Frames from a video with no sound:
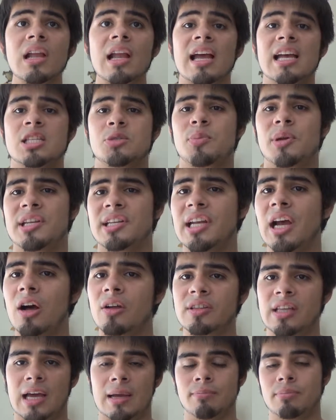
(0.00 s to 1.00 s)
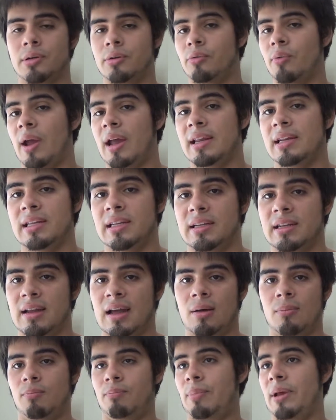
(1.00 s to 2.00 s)
has been yelled at, berated,
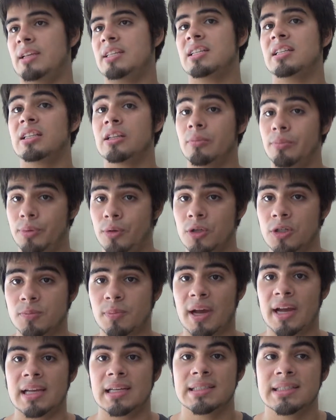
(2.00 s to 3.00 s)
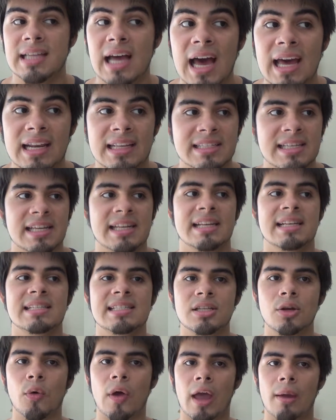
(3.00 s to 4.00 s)
basically abused by his dad is that he's
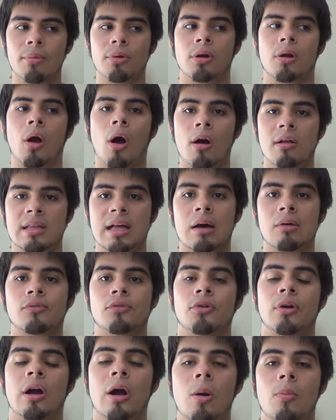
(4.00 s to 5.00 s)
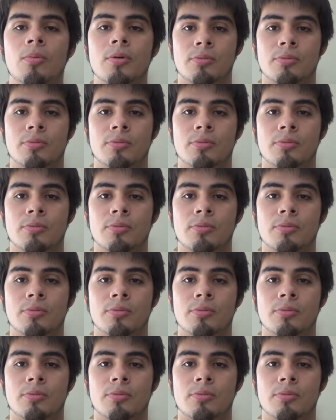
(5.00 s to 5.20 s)
still able to call out for help